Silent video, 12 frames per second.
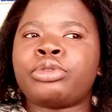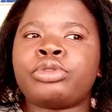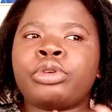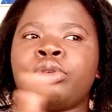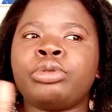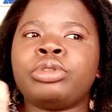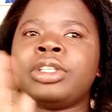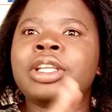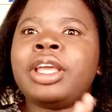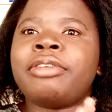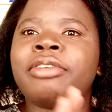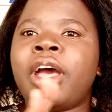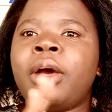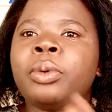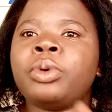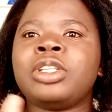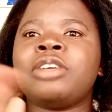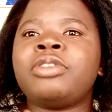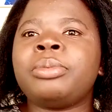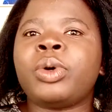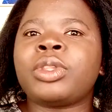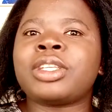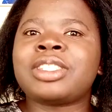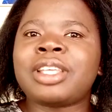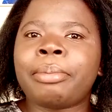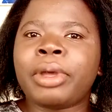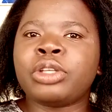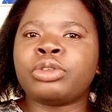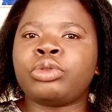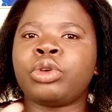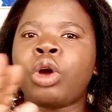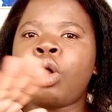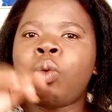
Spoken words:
So you would never be on the same page on